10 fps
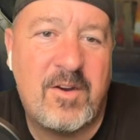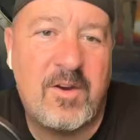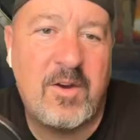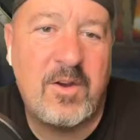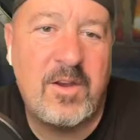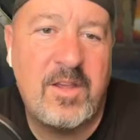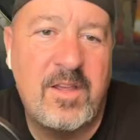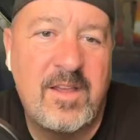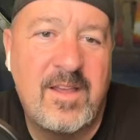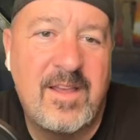earn
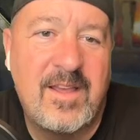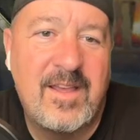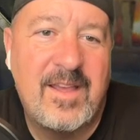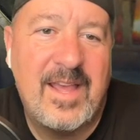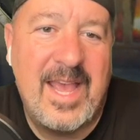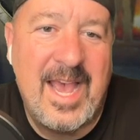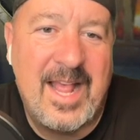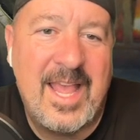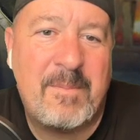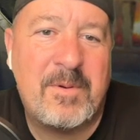
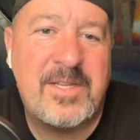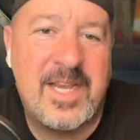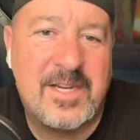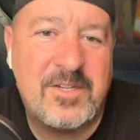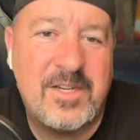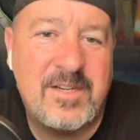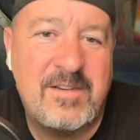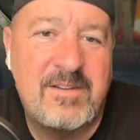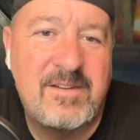ally protection,